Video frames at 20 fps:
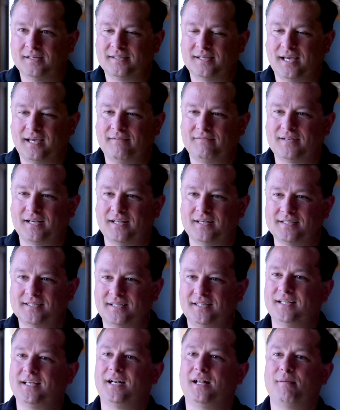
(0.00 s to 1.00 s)
Dave, tell us
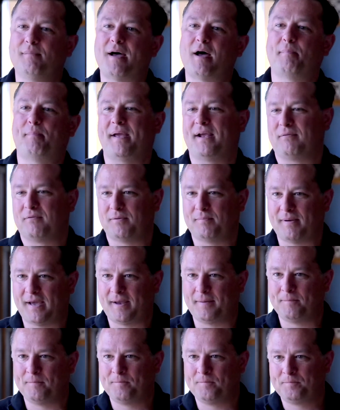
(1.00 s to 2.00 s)
a little about Penguin
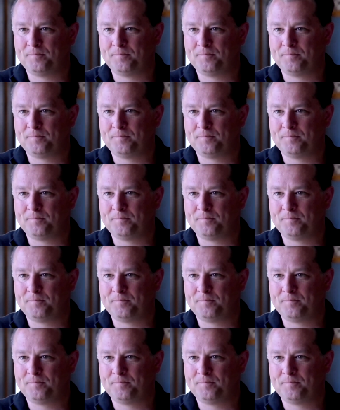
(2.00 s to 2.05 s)
Bay.